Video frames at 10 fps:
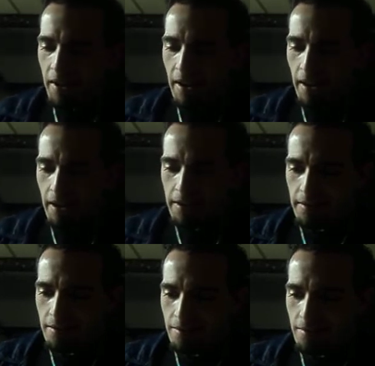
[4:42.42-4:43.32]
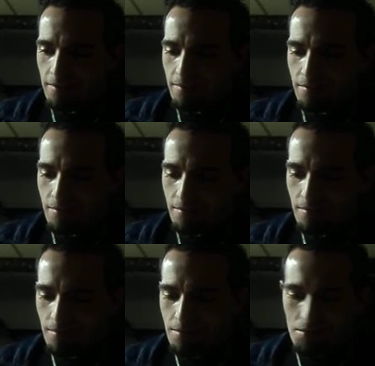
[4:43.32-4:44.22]
and
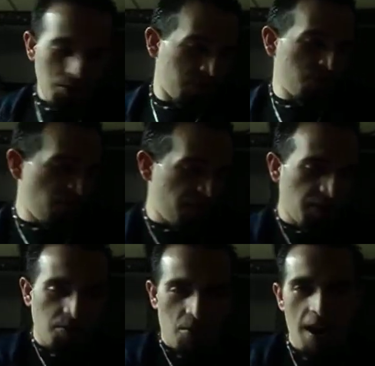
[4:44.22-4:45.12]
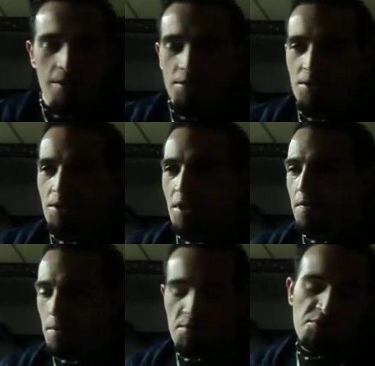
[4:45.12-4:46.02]
just moving it around and stuff.
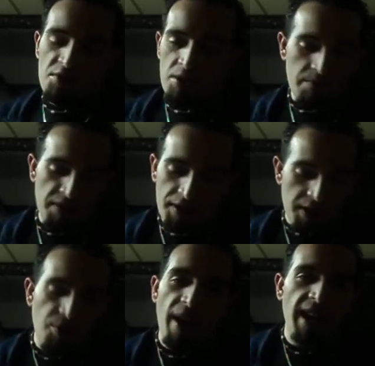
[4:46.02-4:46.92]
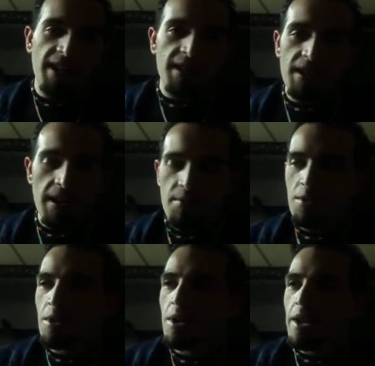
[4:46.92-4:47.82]
I mean, it was completely quiet on the
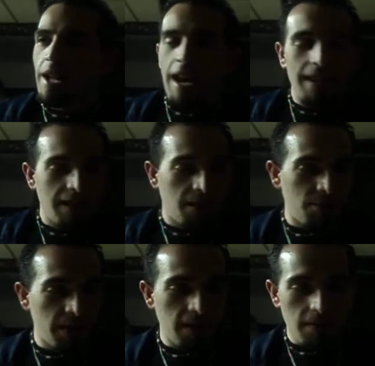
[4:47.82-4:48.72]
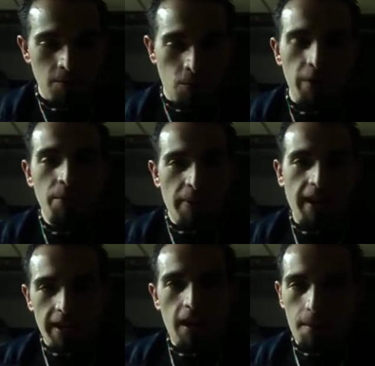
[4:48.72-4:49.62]
table. And then he went, when you
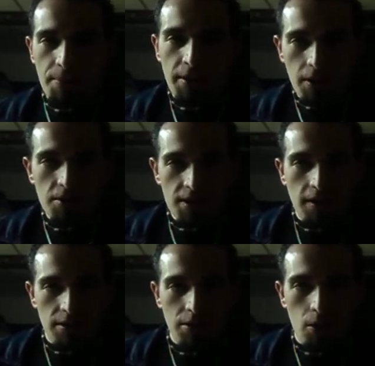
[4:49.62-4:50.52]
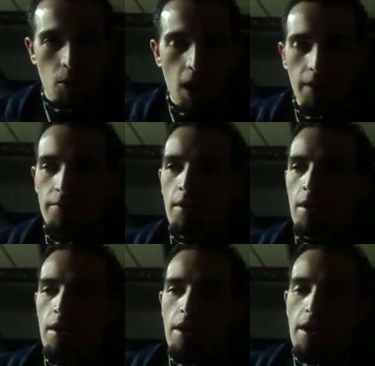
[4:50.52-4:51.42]
pick it up, it starts to go off.
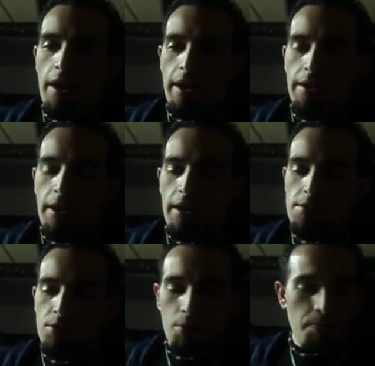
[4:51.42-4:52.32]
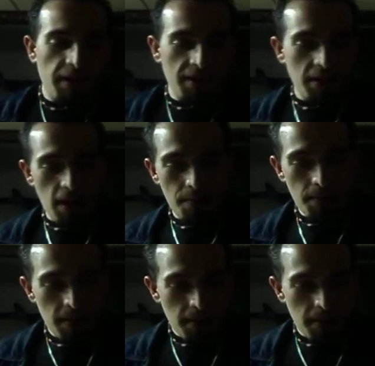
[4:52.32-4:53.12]
And so he picked it up,